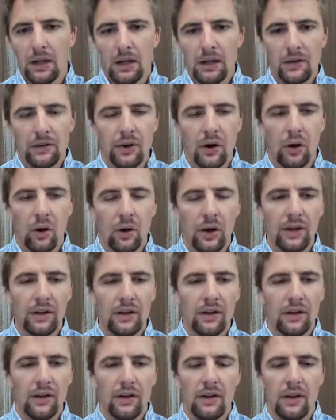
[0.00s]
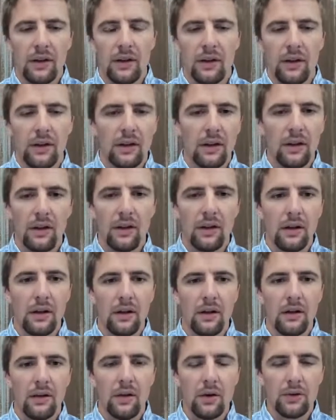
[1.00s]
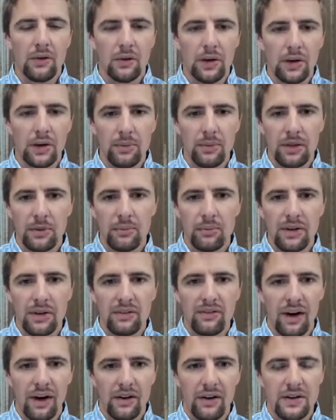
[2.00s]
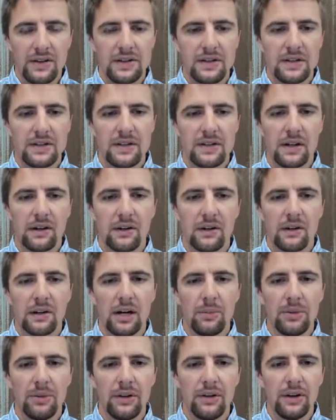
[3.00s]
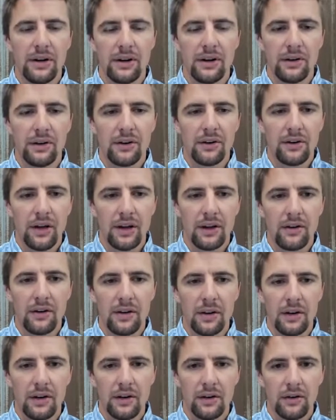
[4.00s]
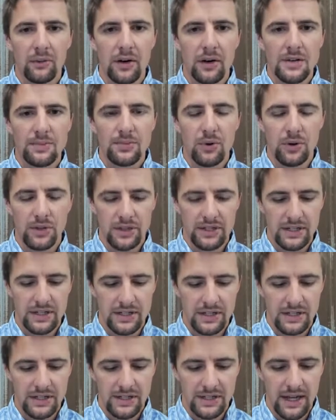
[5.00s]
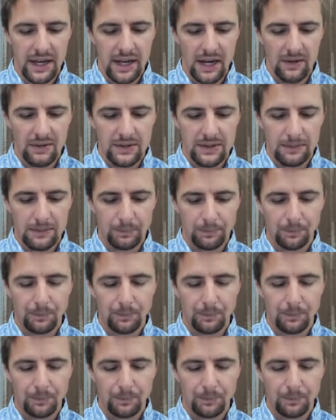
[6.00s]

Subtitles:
So those are going to be the big viruses that come in there and create respiratory disease in these calves.